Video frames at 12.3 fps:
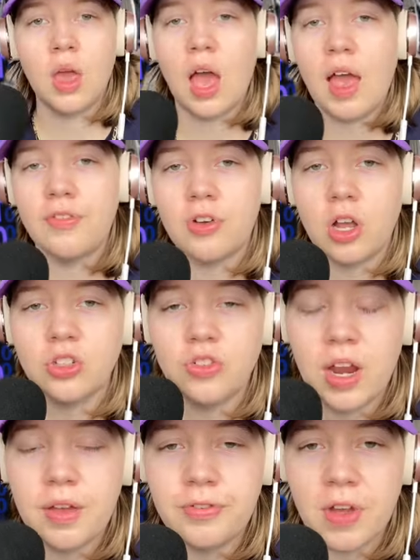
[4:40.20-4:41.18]
I forgot to
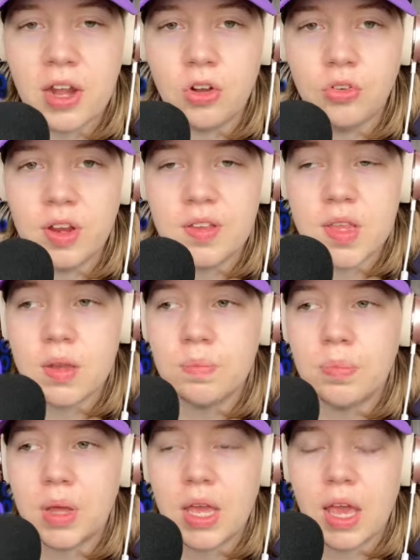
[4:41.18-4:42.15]
write a final reason,
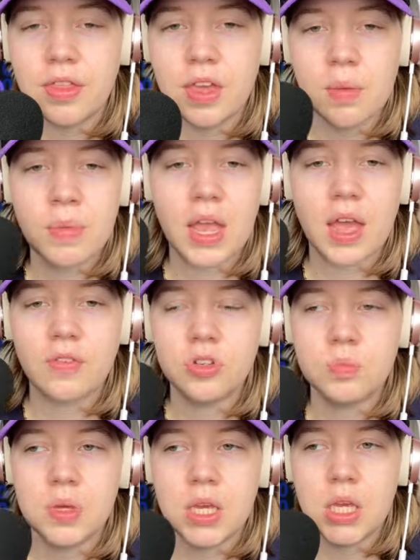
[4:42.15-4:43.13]
but I think it might have to
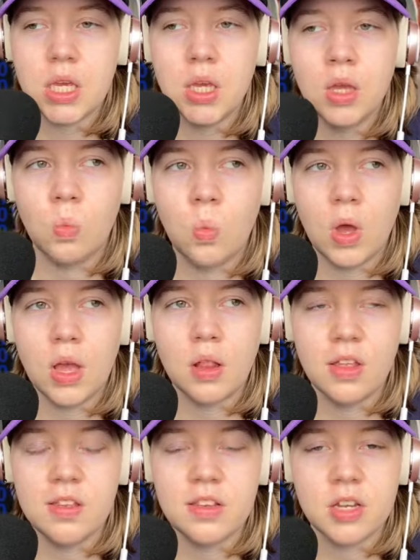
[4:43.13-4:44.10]
be what
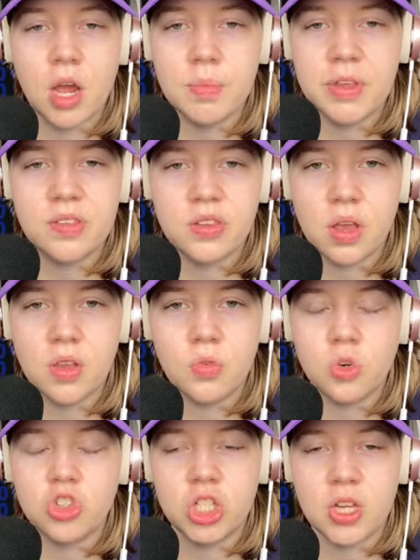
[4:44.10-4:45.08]
Alyssa Thomas does
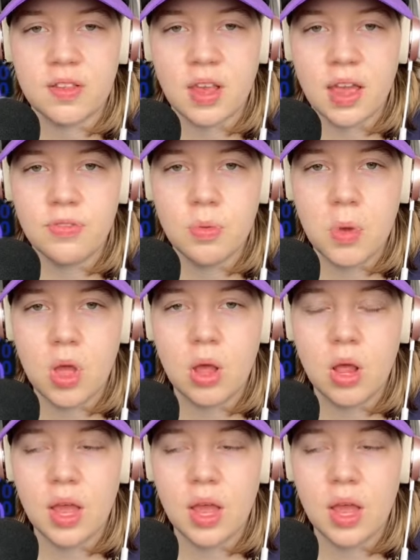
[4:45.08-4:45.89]
when she doesn't have the ball.